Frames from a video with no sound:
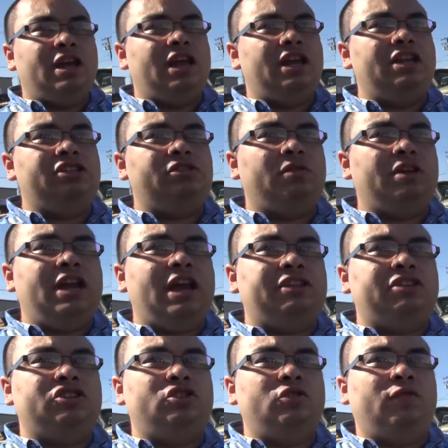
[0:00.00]
and he's already
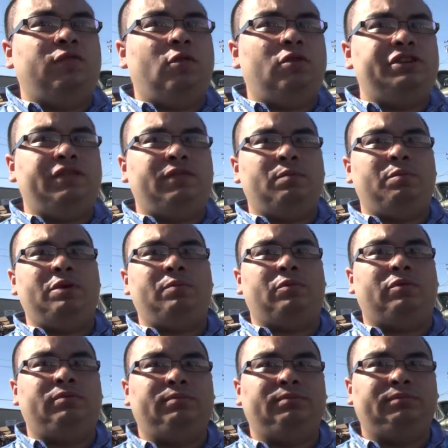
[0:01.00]
had to shoot four different
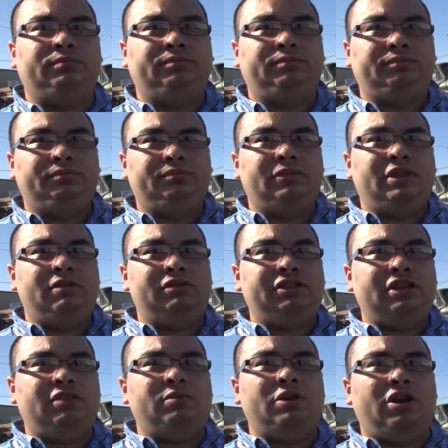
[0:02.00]
people. He
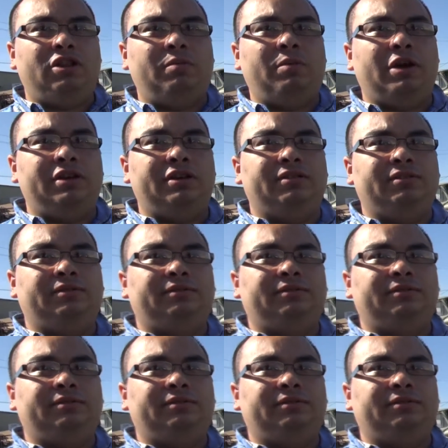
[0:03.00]
was so telling me all about. If you're it.